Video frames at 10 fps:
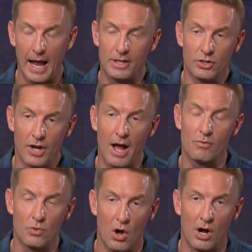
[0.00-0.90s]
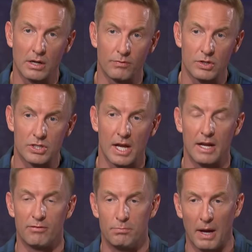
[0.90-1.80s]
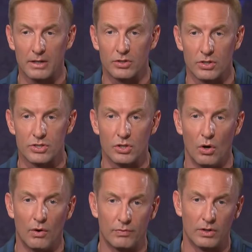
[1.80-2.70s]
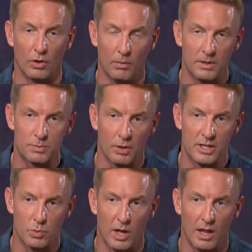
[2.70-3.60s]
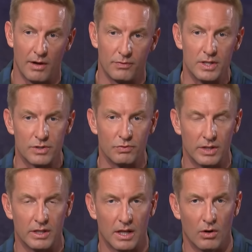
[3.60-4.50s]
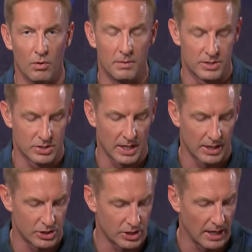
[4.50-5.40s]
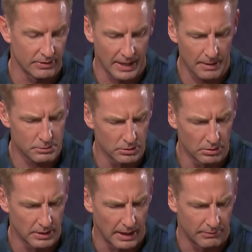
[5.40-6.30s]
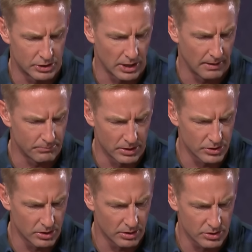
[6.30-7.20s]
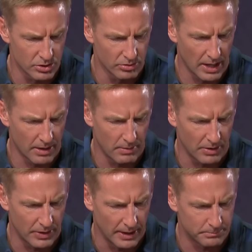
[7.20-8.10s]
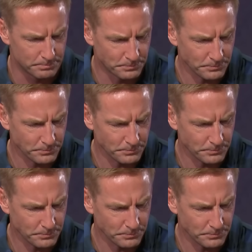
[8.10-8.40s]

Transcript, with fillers: And you're not wrong if you say if Beck turns it over and Ole Miss plays well offensively, that Ole Miss has got a shot. They absolutely have a shot. There's, there's no doubt about that.